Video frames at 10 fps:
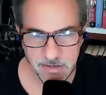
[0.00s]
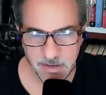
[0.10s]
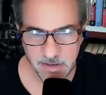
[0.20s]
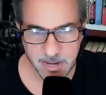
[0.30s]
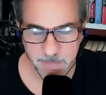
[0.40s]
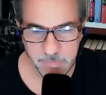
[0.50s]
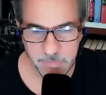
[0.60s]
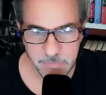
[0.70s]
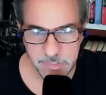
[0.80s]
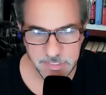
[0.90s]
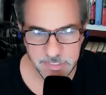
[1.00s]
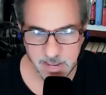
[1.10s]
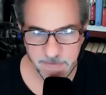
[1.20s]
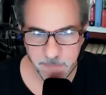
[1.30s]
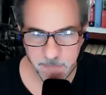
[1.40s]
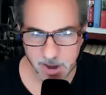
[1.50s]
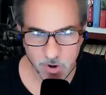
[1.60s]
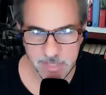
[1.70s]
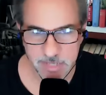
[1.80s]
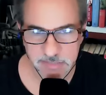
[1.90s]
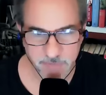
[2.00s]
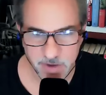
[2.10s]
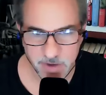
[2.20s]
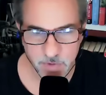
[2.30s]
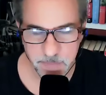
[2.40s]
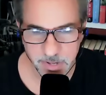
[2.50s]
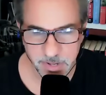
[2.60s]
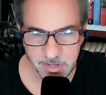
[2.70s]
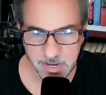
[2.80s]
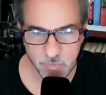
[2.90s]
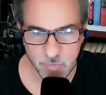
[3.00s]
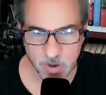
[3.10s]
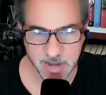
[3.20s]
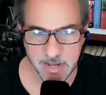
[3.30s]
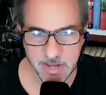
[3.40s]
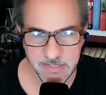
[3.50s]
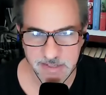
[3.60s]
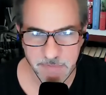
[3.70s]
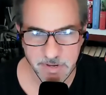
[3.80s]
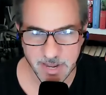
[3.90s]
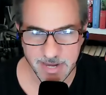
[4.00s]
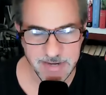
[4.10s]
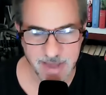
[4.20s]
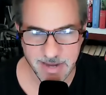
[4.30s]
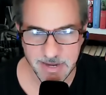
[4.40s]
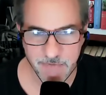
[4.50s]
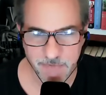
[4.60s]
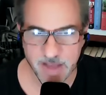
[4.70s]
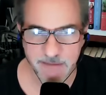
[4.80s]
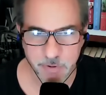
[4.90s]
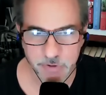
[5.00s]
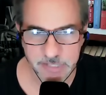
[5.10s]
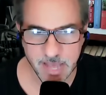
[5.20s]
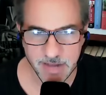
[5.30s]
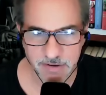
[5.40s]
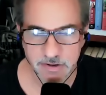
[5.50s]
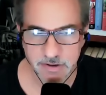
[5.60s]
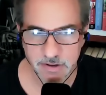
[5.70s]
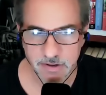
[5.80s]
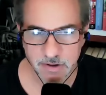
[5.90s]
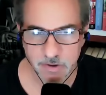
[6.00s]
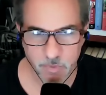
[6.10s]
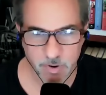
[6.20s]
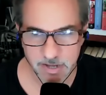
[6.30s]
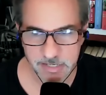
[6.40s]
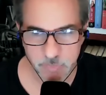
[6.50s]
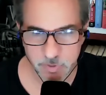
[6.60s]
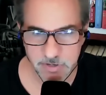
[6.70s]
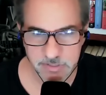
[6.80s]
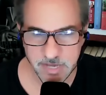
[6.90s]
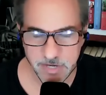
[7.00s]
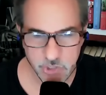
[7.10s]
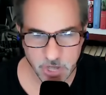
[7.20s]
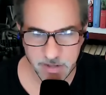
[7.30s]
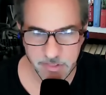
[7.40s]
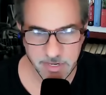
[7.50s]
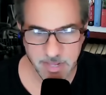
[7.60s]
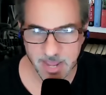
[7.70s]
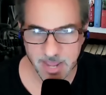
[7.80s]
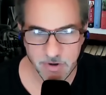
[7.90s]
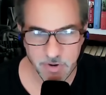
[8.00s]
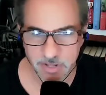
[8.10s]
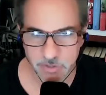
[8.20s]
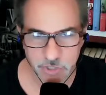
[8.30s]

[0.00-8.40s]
like, Steve Perry's favorability rating is something like 95%. Whereas when you say Jonathan Cain or Neil